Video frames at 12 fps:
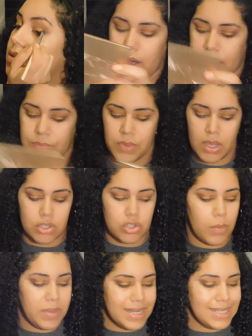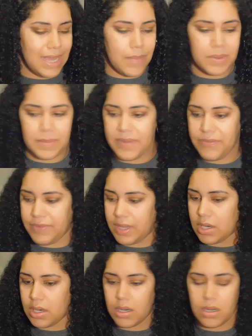Alright, so I'm going to dampen my
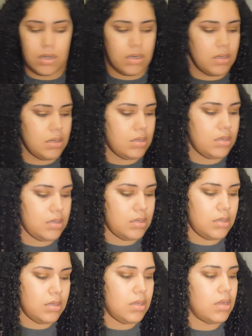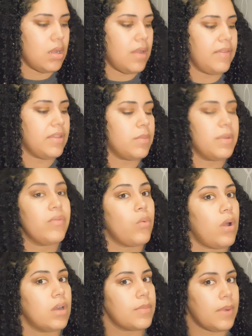finger, a little bit of
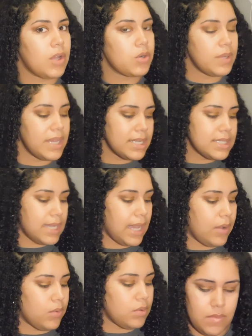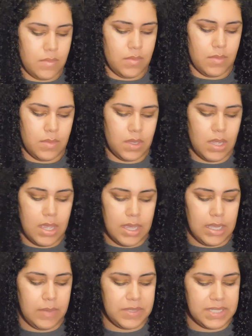water bottle and a towel.
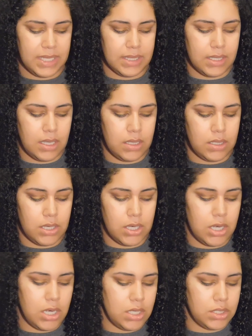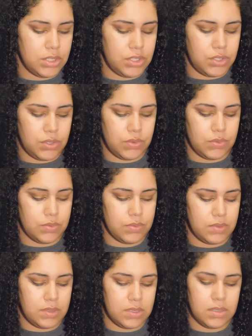And I'm going to take the color
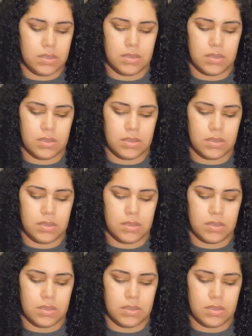Suze,